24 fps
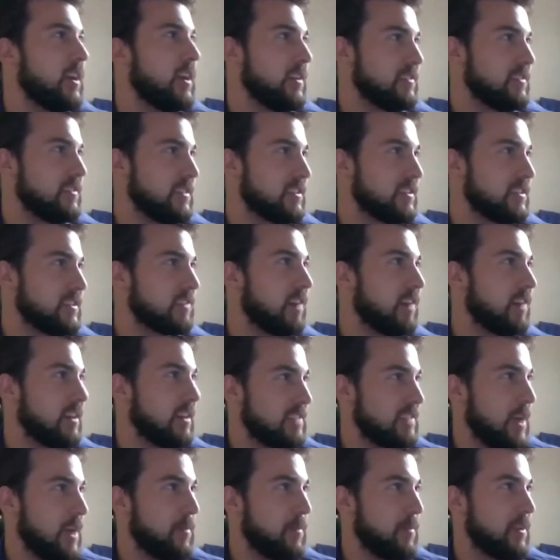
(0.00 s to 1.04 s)
is this
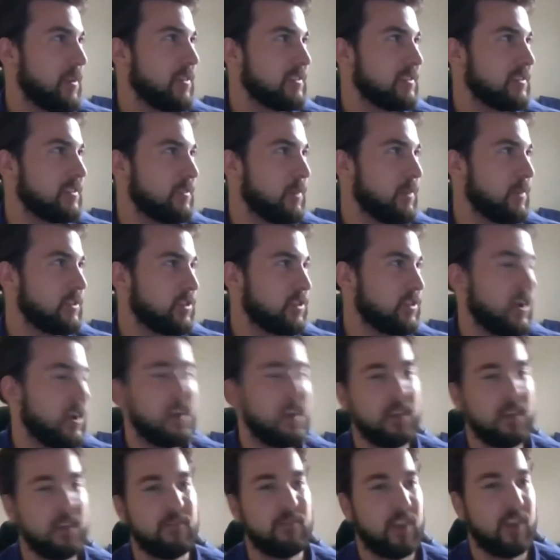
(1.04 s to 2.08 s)
class happening this semester?
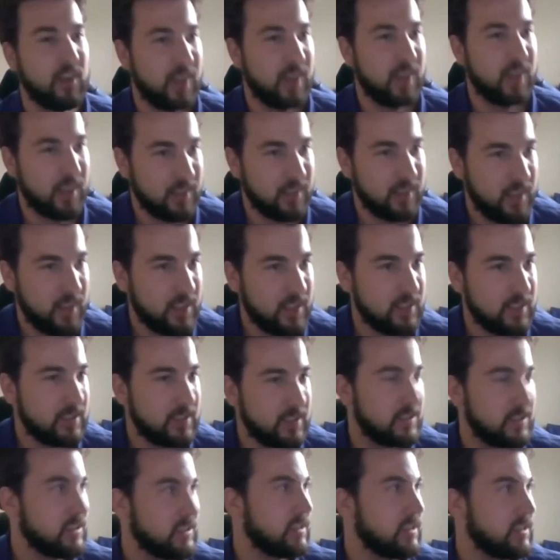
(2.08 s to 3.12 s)
And it very likely
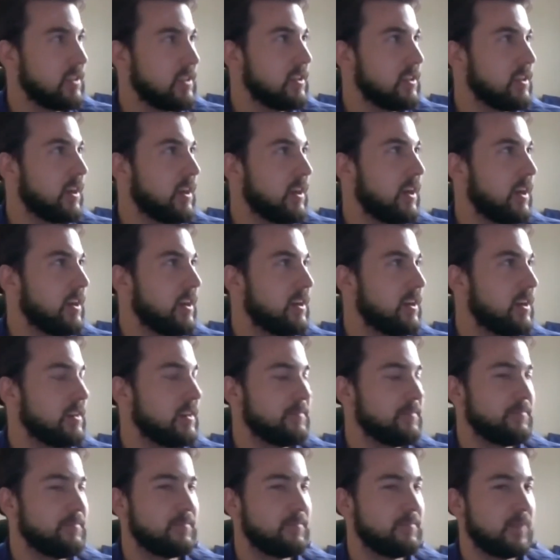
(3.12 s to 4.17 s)
is.
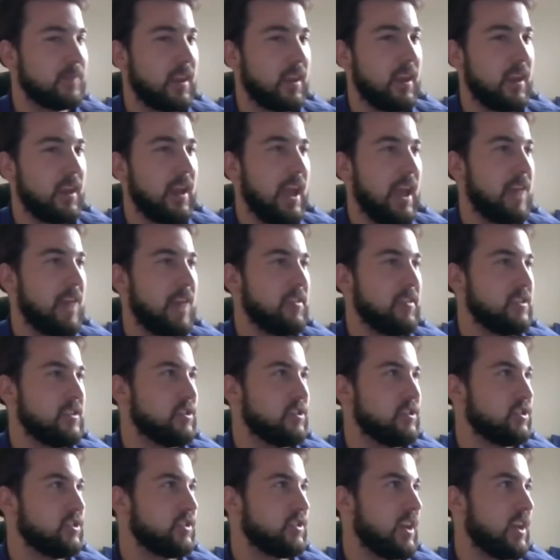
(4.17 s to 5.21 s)
And then
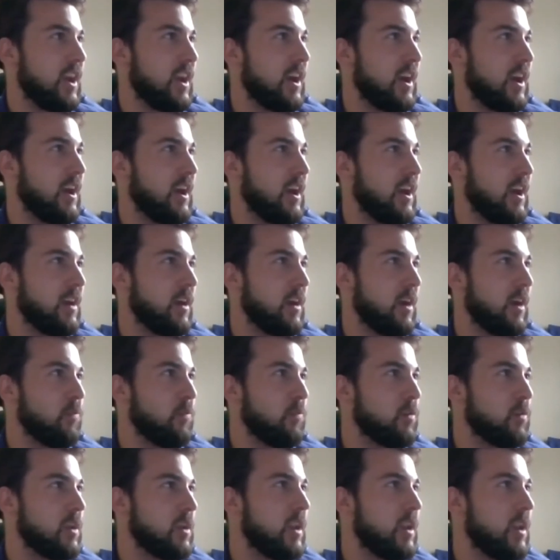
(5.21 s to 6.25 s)
just say, I
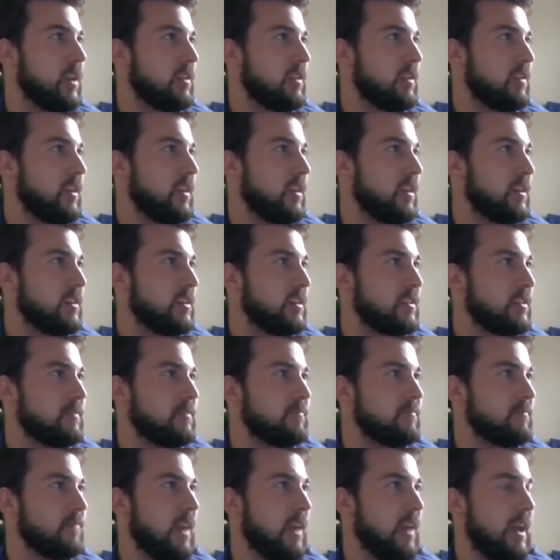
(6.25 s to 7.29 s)
want in it.
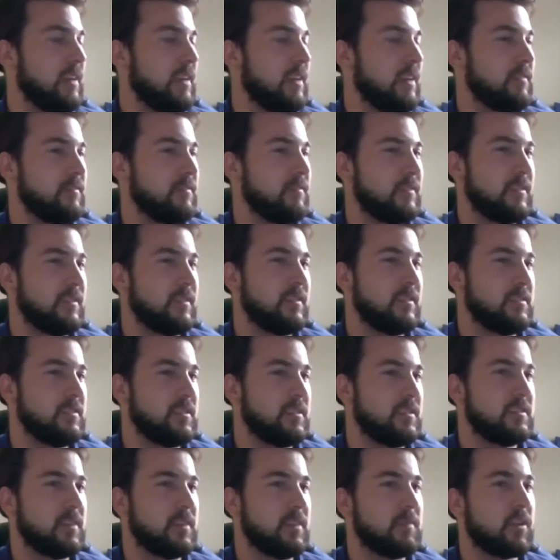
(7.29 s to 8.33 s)
And
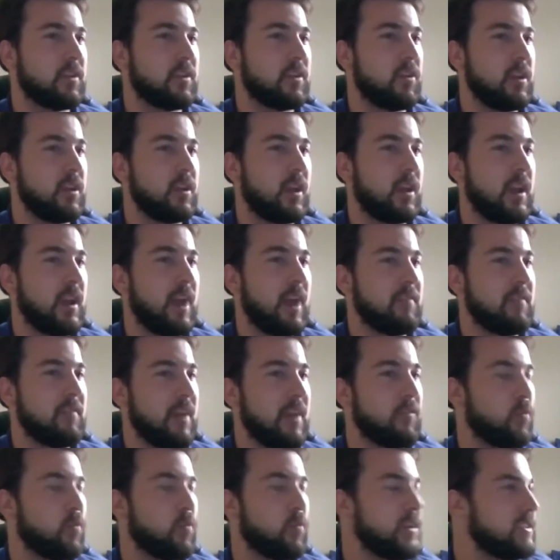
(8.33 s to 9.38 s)
to some degree, you kind of have to
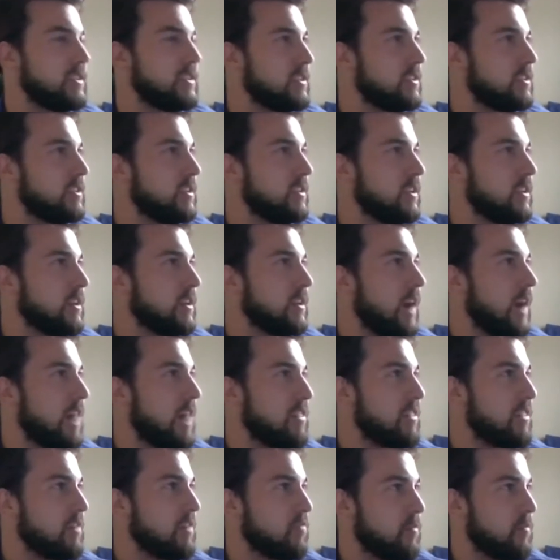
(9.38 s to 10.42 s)
have a reason. I
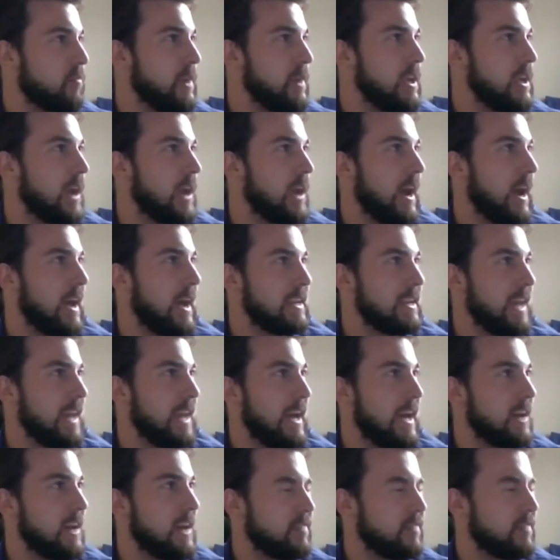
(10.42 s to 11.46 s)
think for me, I had to
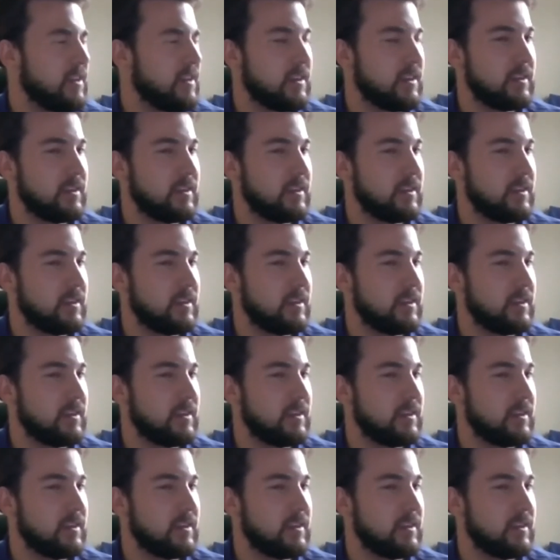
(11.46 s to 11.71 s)
have,